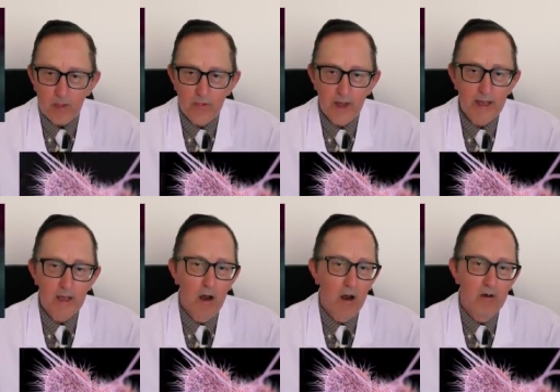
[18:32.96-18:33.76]
They
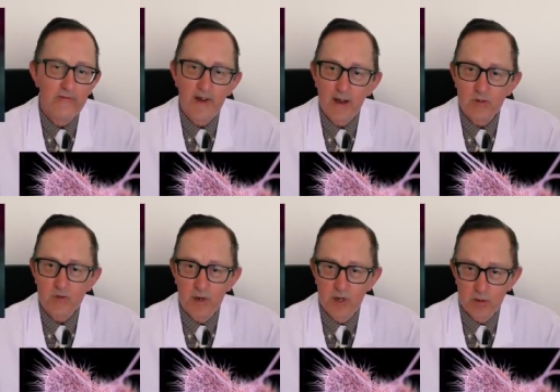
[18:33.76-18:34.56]
are found
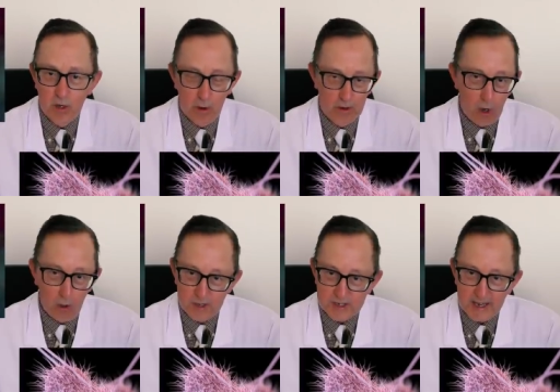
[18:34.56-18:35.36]
when you go on
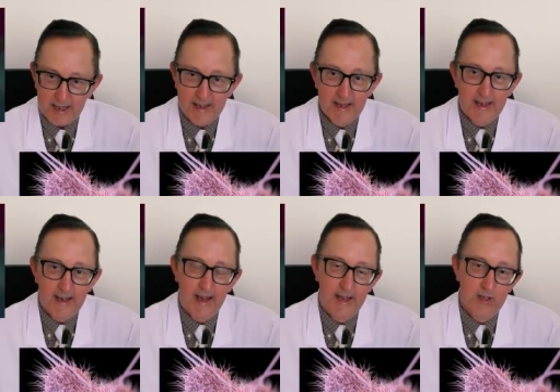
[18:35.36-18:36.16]
holiday
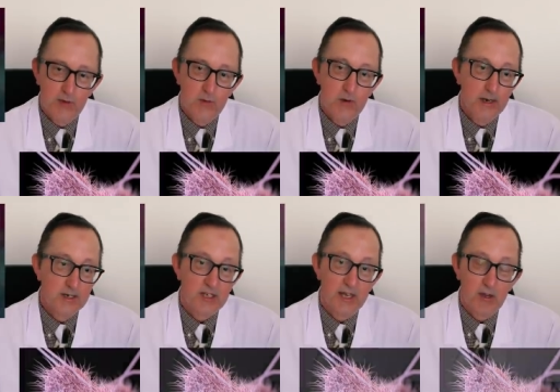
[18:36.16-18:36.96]
and you
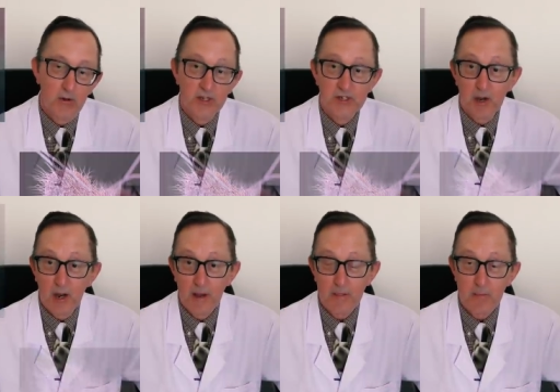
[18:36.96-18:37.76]
take on a
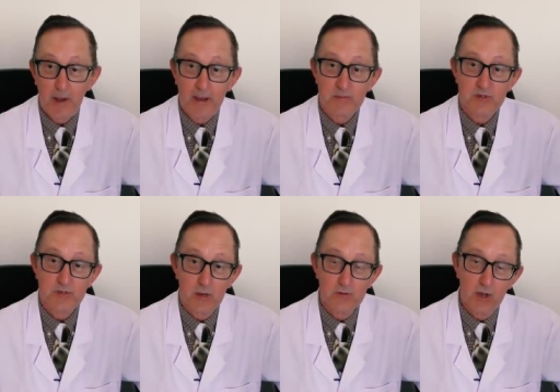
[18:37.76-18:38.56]
diet that perhaps
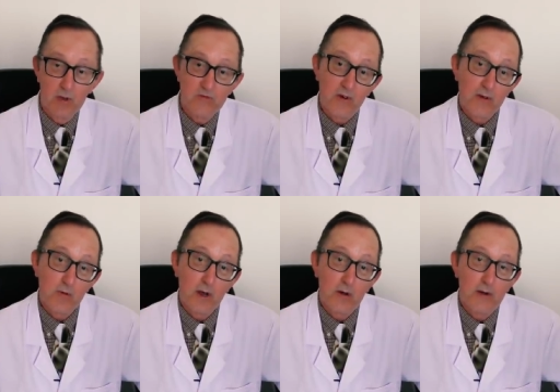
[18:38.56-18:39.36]
you don't know very
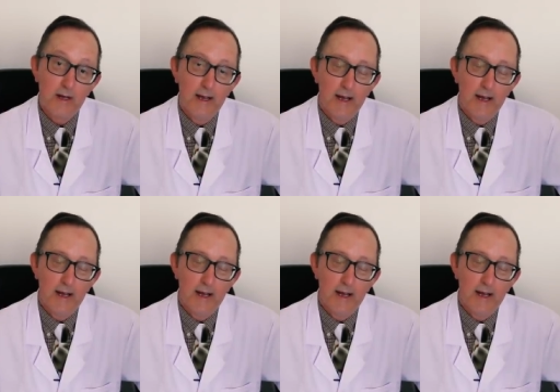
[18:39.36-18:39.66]
well,